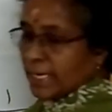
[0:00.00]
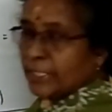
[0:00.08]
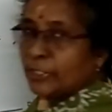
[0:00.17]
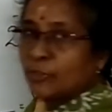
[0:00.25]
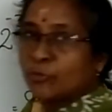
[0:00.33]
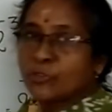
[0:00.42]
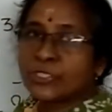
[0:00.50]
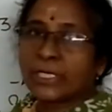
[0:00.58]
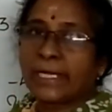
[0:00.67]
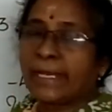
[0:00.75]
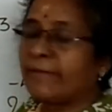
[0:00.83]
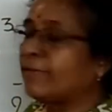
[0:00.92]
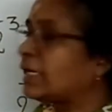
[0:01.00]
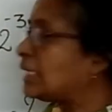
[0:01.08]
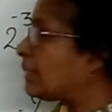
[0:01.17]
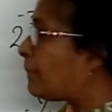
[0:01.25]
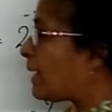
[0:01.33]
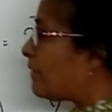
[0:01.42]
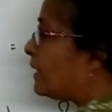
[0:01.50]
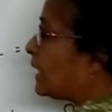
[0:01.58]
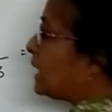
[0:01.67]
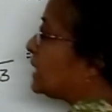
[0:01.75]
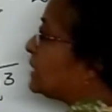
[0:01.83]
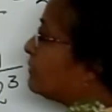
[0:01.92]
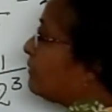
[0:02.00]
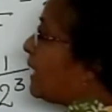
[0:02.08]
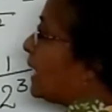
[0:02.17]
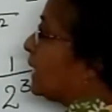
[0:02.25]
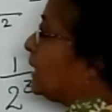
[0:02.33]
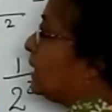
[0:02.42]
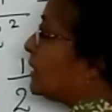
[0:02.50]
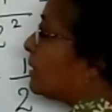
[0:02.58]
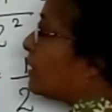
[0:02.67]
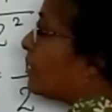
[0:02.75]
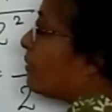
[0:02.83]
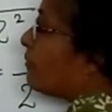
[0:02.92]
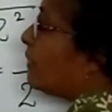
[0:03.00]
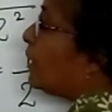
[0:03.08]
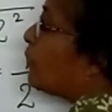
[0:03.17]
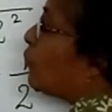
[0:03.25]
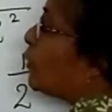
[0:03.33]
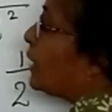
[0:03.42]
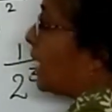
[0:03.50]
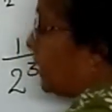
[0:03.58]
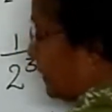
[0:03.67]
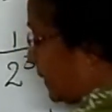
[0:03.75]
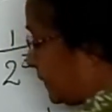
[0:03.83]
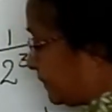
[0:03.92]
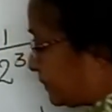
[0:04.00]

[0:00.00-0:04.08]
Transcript: And usually when the power is 1, we don't write.